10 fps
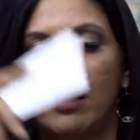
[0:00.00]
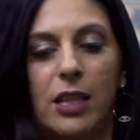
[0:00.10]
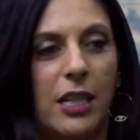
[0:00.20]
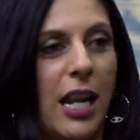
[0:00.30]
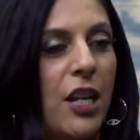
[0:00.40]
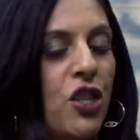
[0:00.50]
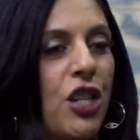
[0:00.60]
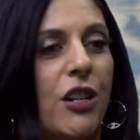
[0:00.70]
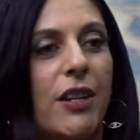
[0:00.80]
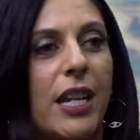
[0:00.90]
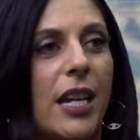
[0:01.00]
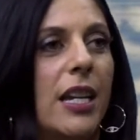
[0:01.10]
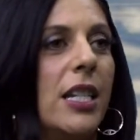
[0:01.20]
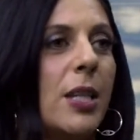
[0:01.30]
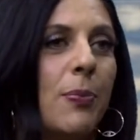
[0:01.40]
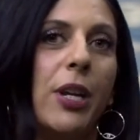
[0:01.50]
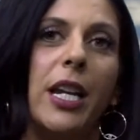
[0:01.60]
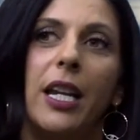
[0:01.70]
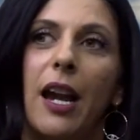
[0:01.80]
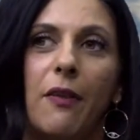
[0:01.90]
the next year again,
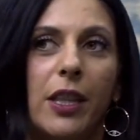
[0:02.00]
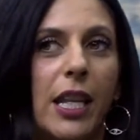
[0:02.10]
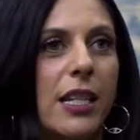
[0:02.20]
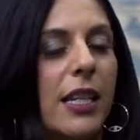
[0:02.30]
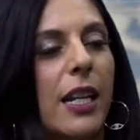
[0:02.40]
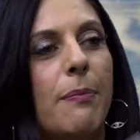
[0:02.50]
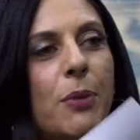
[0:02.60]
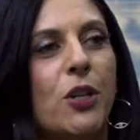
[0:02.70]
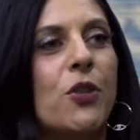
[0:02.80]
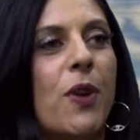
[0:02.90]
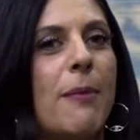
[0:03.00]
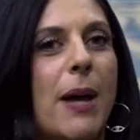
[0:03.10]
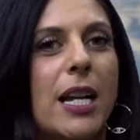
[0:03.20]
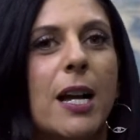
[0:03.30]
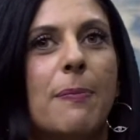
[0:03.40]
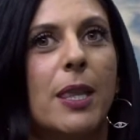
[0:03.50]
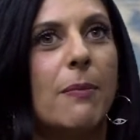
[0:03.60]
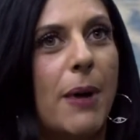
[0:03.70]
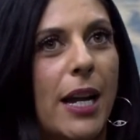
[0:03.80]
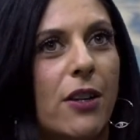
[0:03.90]
spring, everything is going to boost right back up, and the
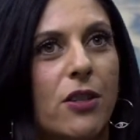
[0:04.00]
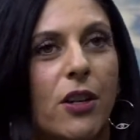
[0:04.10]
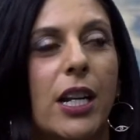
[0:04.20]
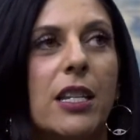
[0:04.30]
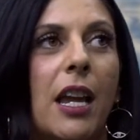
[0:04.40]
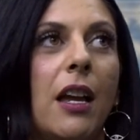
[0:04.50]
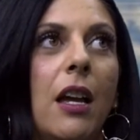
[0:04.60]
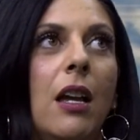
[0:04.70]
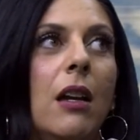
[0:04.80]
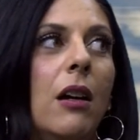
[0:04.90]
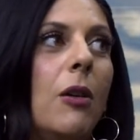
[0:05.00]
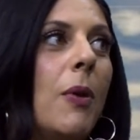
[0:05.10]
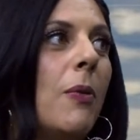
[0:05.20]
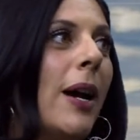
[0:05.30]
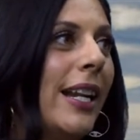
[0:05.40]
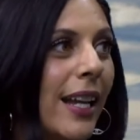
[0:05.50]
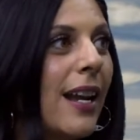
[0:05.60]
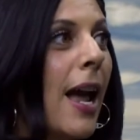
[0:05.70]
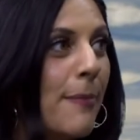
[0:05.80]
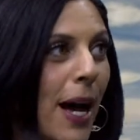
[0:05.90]
buyers are going to say, "Oh well, why
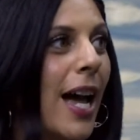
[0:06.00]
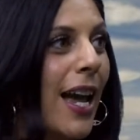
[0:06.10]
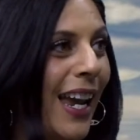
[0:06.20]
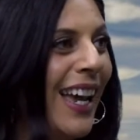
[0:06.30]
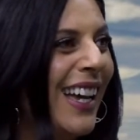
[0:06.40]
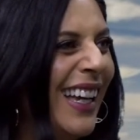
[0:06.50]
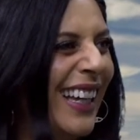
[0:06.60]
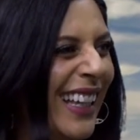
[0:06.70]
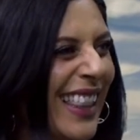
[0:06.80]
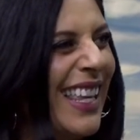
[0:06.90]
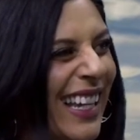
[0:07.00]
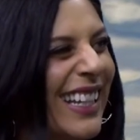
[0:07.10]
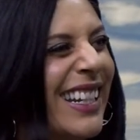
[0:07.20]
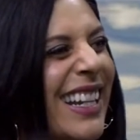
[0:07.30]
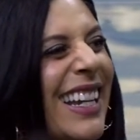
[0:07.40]
didn't I buy then?"